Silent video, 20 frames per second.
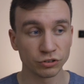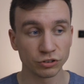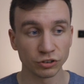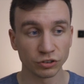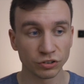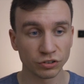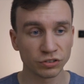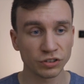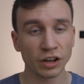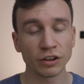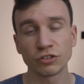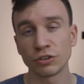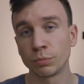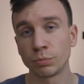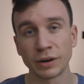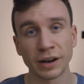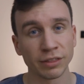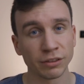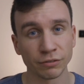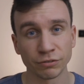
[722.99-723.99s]
just such a
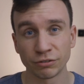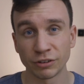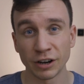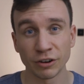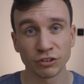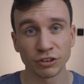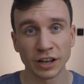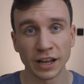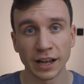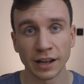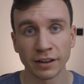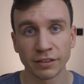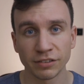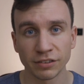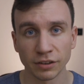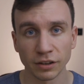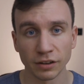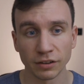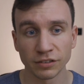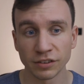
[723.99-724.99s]
breath of fresh air
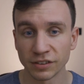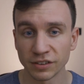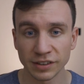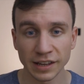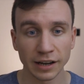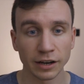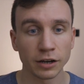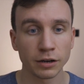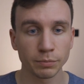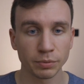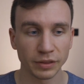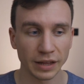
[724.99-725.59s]
to to set up.